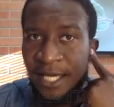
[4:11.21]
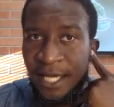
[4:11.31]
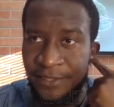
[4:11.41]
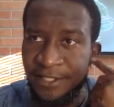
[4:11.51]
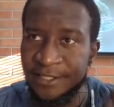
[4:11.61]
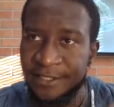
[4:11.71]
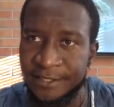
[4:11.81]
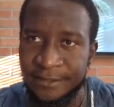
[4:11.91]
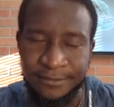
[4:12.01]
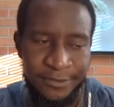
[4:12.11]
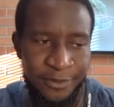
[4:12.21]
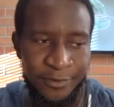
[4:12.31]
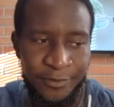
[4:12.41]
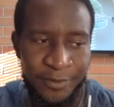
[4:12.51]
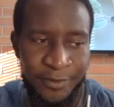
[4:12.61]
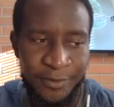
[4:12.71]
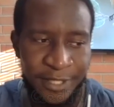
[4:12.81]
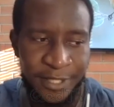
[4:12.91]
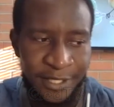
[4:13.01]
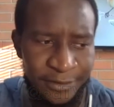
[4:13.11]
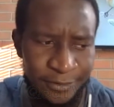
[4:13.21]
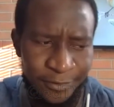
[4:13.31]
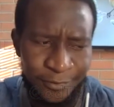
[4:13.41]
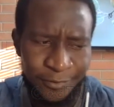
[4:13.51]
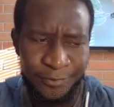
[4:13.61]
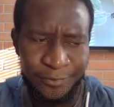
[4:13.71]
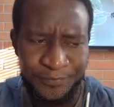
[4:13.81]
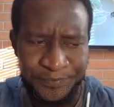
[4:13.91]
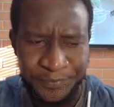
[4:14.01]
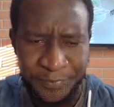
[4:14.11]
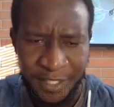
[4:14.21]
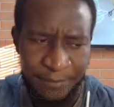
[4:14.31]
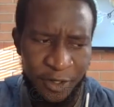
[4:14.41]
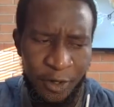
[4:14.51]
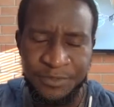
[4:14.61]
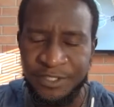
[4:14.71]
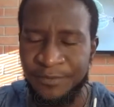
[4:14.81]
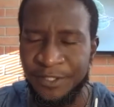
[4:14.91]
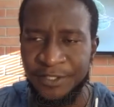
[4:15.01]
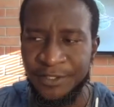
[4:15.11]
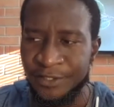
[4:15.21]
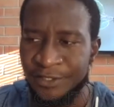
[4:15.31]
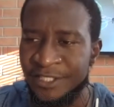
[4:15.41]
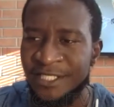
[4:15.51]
I think this, can become something good.